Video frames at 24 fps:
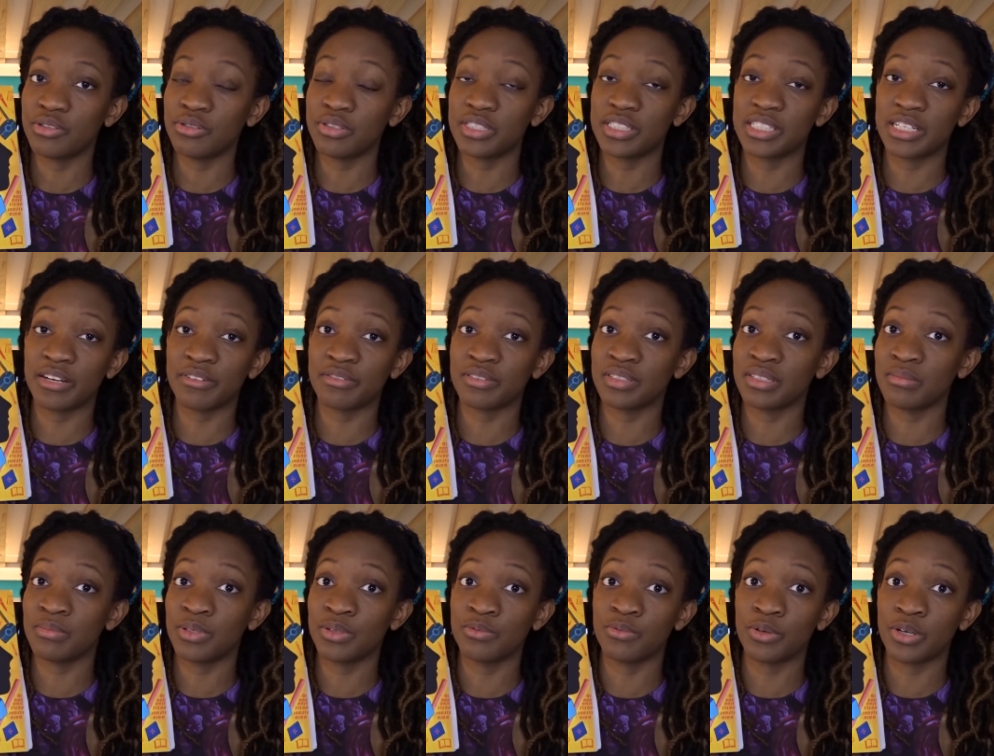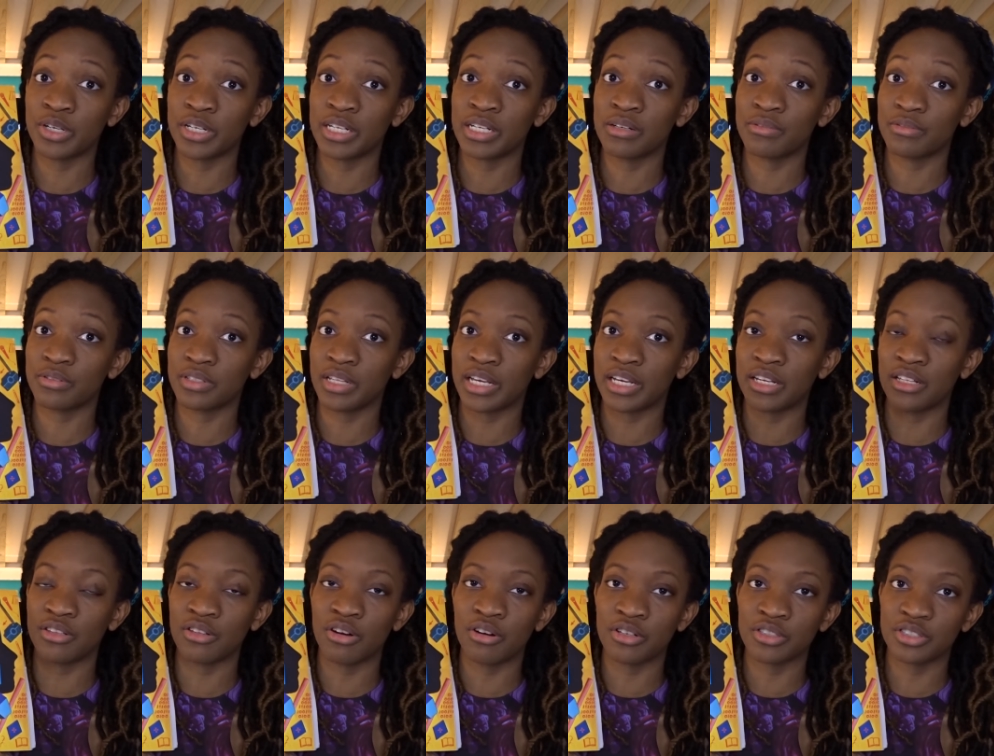You could definitely be working for like
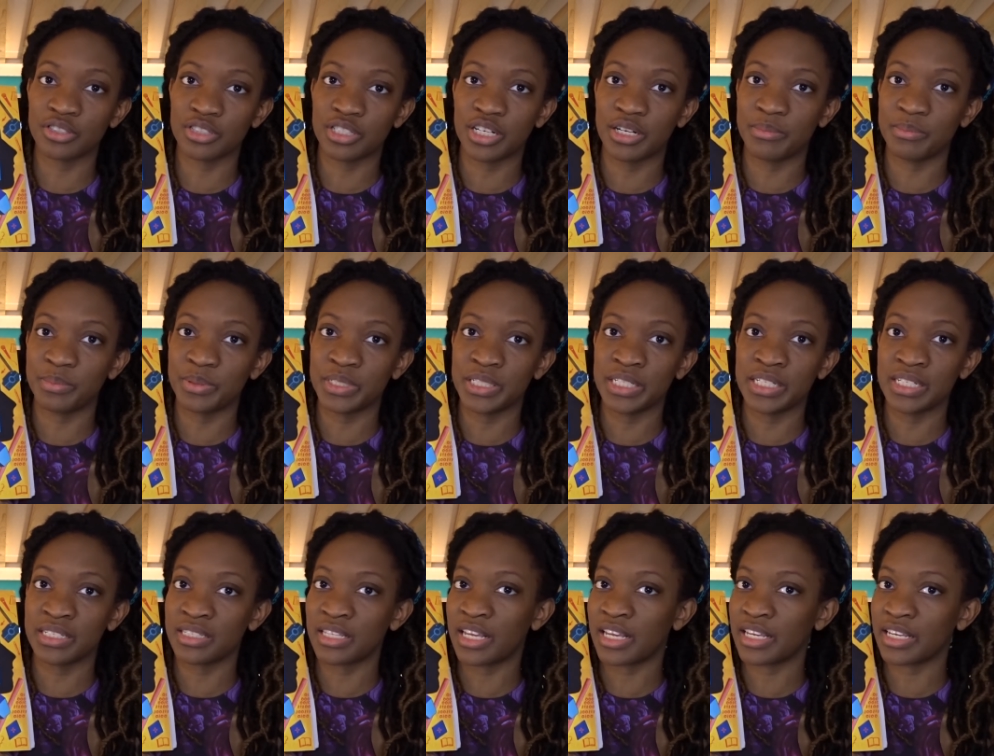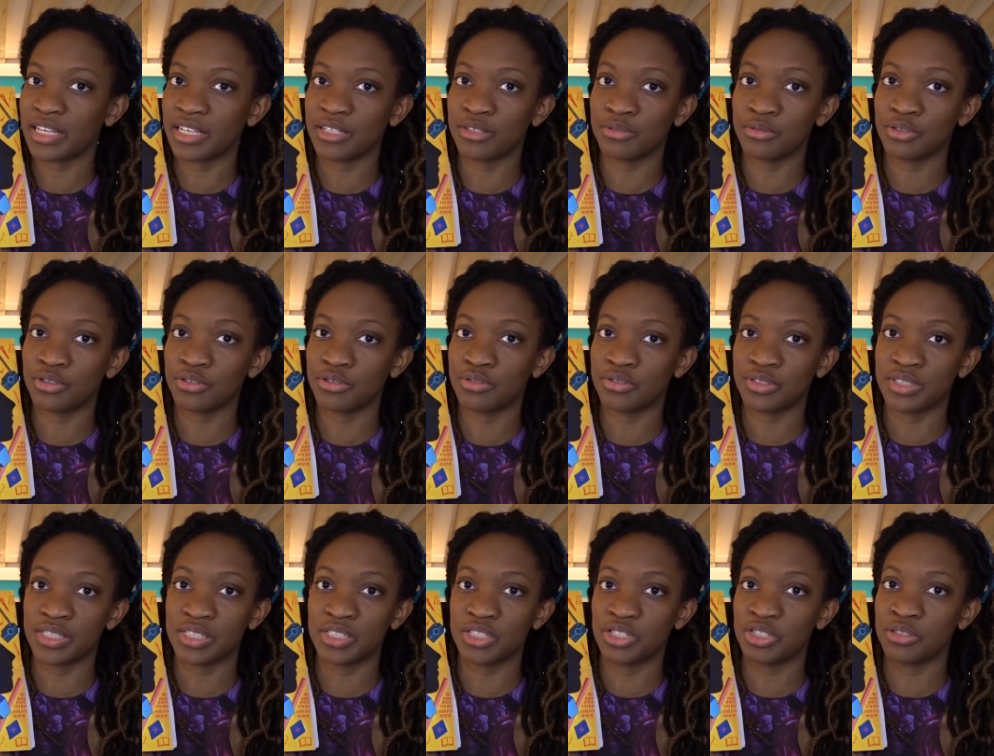a larger company and like
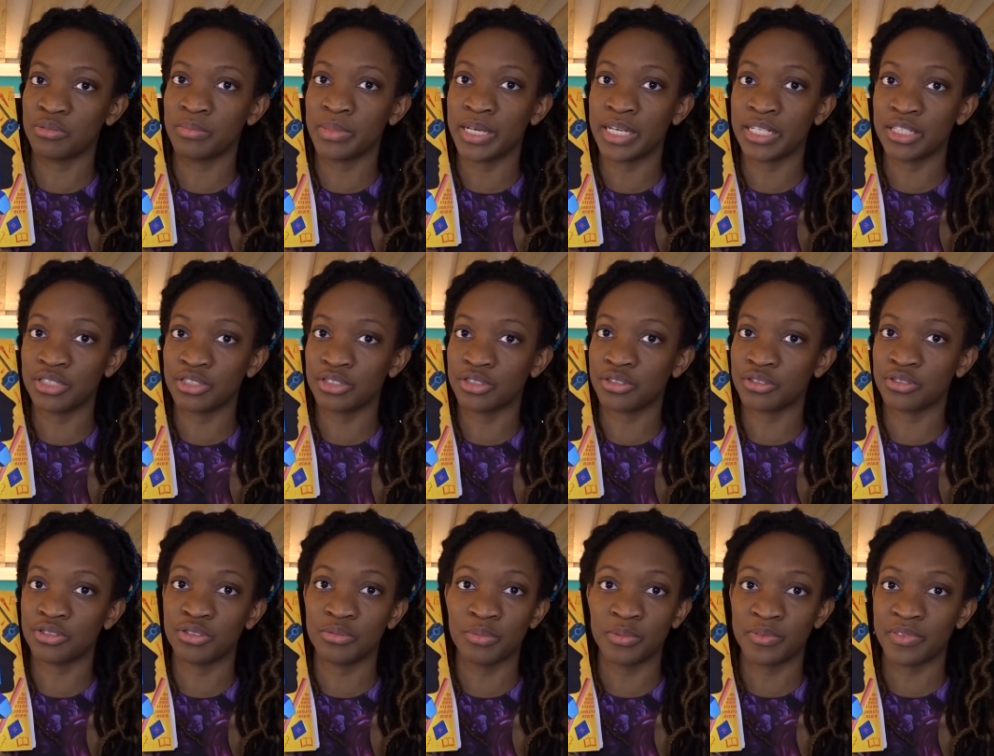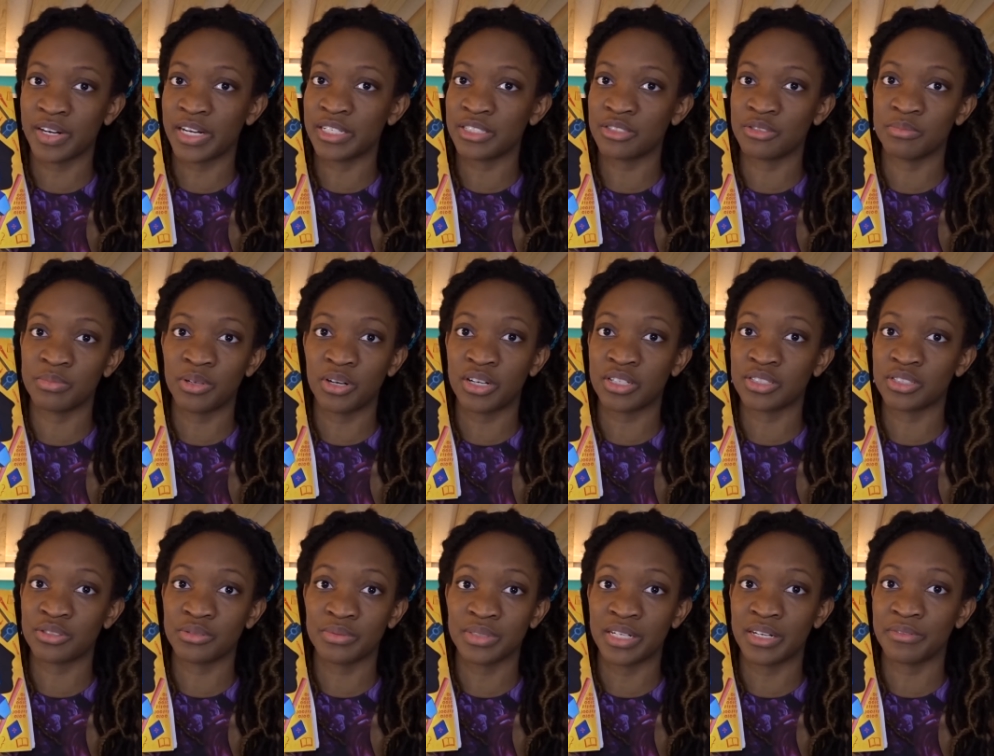introduce this to your manager, supervisor,
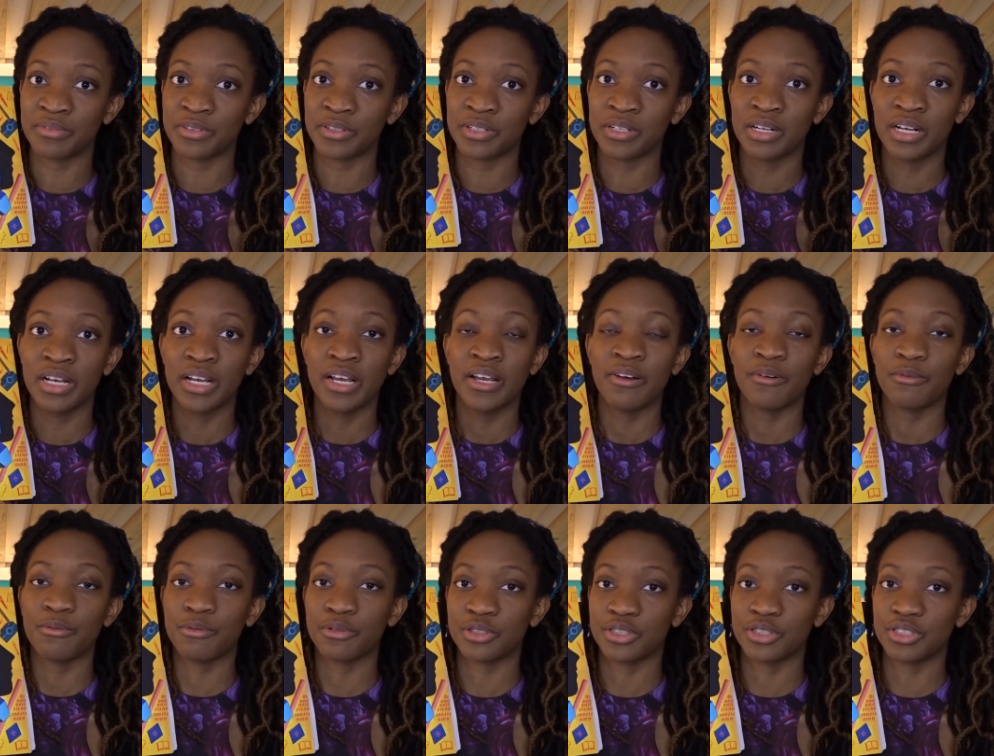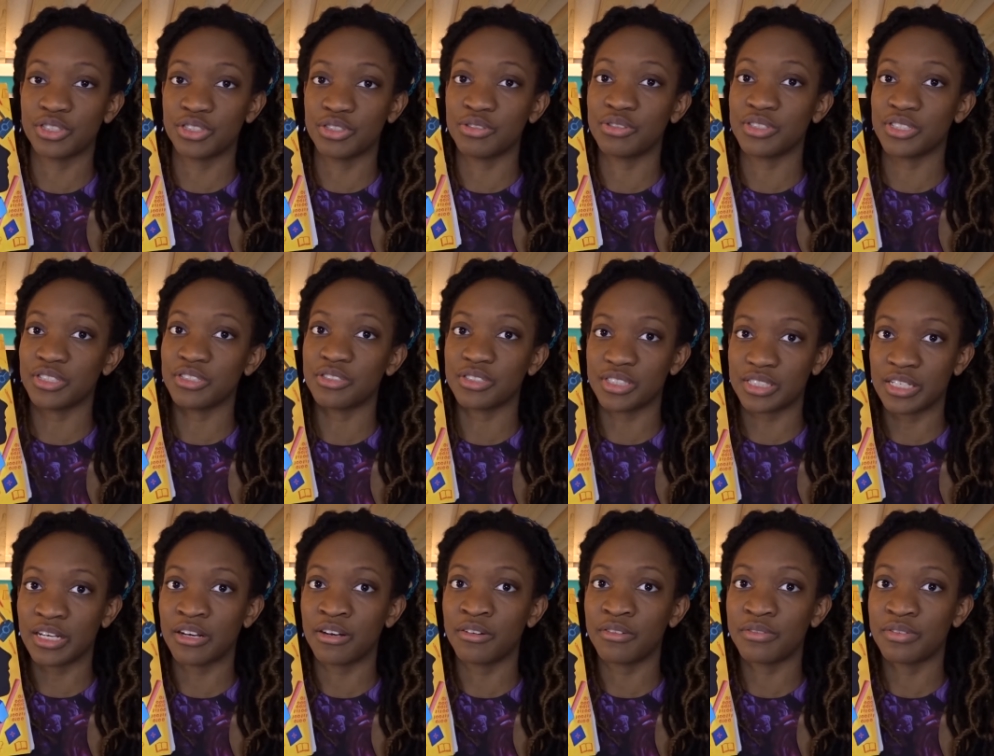boss, or whatever, or just use it
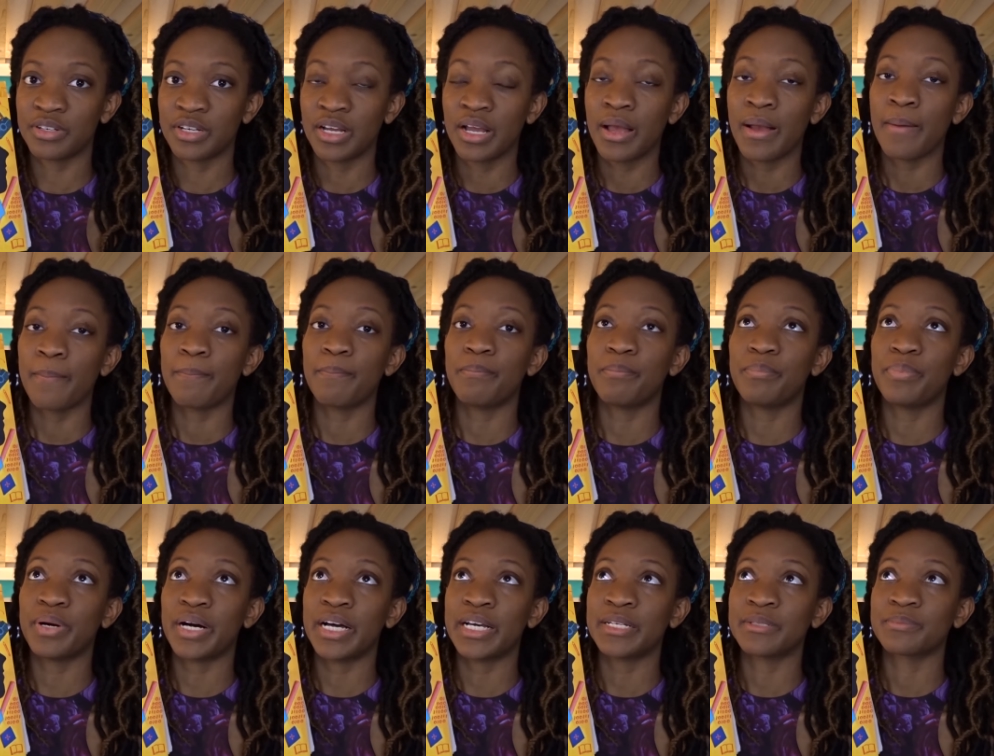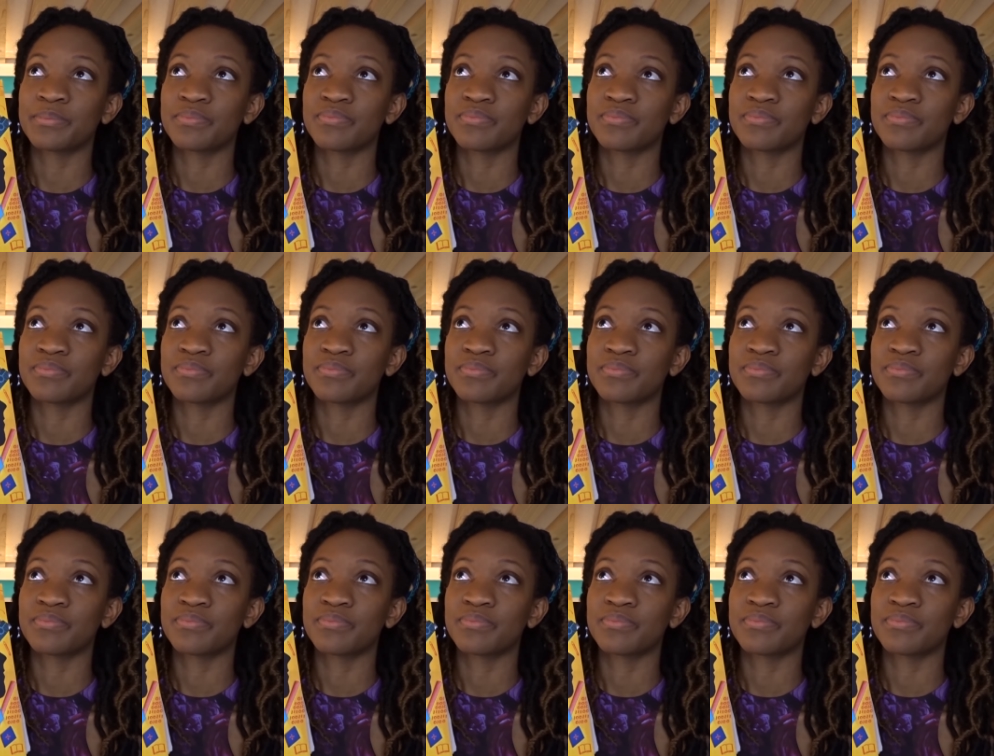yourself. But